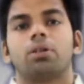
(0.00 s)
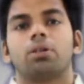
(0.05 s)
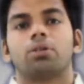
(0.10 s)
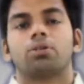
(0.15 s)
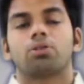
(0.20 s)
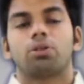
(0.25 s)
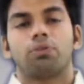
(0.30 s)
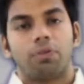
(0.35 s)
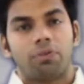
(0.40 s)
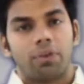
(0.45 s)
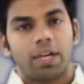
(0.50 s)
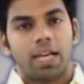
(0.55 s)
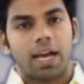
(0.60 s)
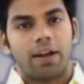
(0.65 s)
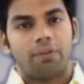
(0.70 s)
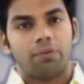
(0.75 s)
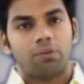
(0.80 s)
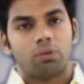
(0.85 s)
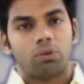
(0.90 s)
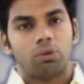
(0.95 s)
So we will
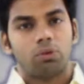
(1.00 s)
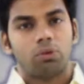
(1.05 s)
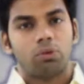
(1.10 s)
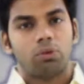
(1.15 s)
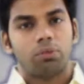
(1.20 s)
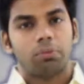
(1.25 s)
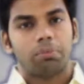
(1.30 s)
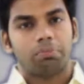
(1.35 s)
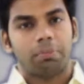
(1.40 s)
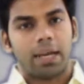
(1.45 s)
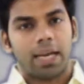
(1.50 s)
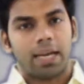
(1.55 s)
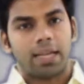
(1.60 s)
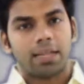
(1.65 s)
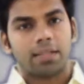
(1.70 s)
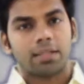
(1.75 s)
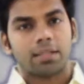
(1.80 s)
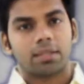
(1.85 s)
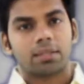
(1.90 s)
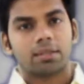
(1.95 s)
have to
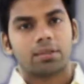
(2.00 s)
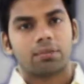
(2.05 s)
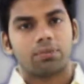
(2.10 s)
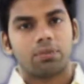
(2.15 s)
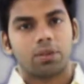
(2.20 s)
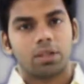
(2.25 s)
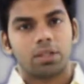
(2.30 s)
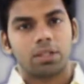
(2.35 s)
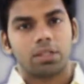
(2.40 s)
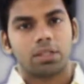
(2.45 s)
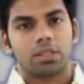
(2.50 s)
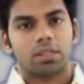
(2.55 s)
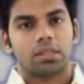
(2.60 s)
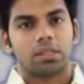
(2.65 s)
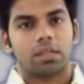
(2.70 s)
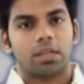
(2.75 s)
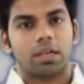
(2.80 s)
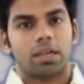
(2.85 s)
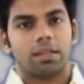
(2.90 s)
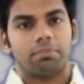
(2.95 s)
balance
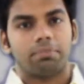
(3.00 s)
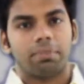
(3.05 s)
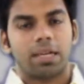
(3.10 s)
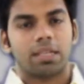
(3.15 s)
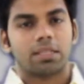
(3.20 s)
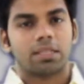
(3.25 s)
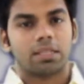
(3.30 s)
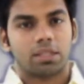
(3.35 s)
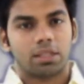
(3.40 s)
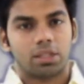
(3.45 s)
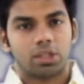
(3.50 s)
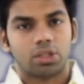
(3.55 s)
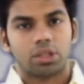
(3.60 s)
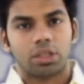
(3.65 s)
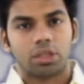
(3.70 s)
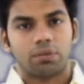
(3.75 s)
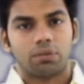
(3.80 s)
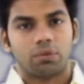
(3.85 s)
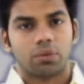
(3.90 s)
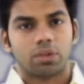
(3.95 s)
first the unbalanced
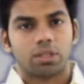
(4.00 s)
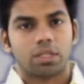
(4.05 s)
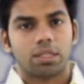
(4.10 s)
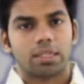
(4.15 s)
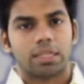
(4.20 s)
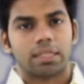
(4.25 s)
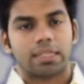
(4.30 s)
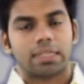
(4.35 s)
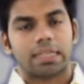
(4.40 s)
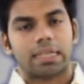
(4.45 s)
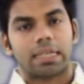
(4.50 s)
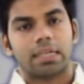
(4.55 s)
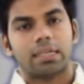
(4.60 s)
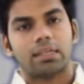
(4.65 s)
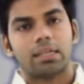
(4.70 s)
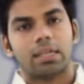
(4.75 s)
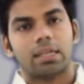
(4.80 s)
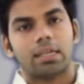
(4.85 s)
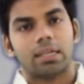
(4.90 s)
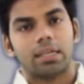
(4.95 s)
inertia forces, and
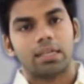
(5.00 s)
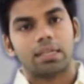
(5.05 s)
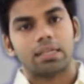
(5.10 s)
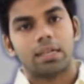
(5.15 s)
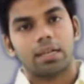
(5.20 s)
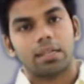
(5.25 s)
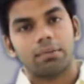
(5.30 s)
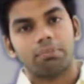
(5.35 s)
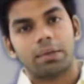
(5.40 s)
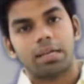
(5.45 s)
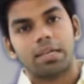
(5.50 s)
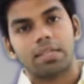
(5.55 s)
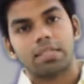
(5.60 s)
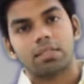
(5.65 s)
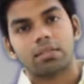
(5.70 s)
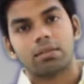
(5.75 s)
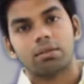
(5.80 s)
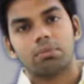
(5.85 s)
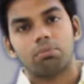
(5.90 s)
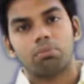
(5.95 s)
second thing is
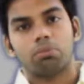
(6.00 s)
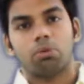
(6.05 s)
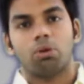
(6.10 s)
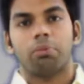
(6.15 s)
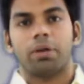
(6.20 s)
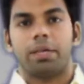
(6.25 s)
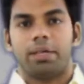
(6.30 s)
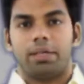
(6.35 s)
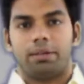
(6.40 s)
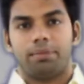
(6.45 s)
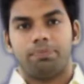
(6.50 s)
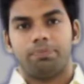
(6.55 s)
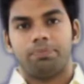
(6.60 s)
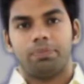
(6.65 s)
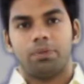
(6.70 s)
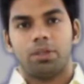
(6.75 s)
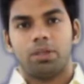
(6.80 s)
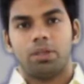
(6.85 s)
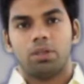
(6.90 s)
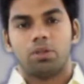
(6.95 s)
unbalanced moment.
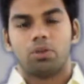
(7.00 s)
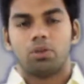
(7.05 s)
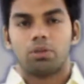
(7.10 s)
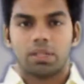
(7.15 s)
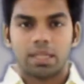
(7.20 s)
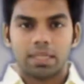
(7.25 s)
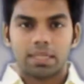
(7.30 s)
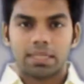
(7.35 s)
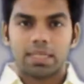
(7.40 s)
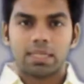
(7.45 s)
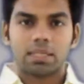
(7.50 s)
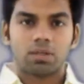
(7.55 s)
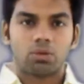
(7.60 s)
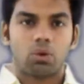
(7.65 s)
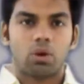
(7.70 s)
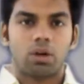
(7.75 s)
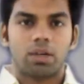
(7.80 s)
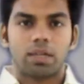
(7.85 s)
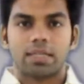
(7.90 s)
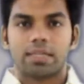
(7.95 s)
So this is
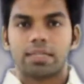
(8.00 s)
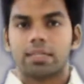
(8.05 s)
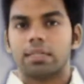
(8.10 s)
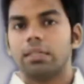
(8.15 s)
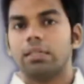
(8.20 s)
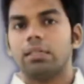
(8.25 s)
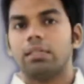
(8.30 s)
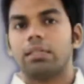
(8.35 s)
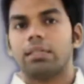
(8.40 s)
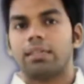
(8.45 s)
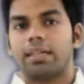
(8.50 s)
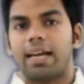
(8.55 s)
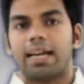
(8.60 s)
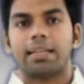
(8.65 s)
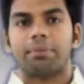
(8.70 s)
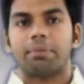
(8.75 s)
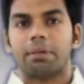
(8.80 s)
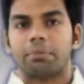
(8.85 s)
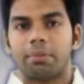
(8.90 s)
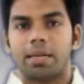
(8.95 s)
called as the
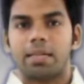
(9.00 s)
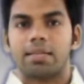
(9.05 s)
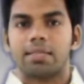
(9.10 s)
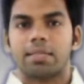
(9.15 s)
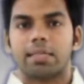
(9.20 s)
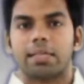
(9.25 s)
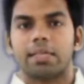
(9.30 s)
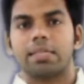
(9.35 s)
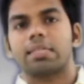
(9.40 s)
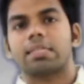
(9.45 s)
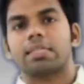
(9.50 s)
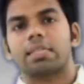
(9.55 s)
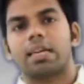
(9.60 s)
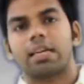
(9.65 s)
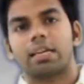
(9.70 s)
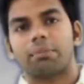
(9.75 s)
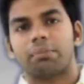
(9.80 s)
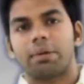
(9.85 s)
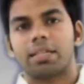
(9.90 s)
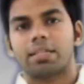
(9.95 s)
dynamic balancing. In
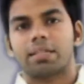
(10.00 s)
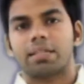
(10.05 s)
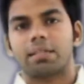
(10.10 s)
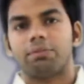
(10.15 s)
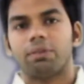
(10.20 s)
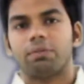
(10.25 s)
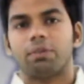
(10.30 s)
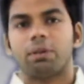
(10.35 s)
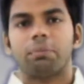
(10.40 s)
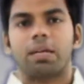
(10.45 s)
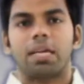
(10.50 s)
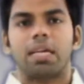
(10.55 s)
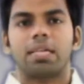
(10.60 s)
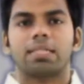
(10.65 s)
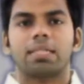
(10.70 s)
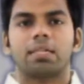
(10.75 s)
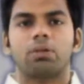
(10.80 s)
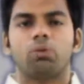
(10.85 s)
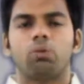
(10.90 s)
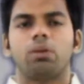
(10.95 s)
static balancing we were
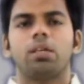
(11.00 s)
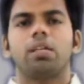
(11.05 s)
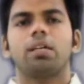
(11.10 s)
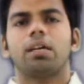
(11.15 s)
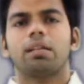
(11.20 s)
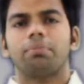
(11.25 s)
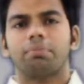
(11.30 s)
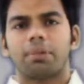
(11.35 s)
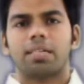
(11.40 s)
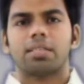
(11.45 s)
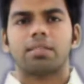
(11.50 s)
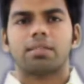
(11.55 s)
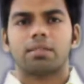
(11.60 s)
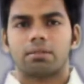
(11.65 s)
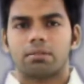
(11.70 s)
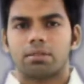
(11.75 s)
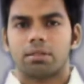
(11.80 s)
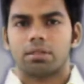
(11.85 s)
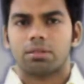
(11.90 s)
balancing only unbalanced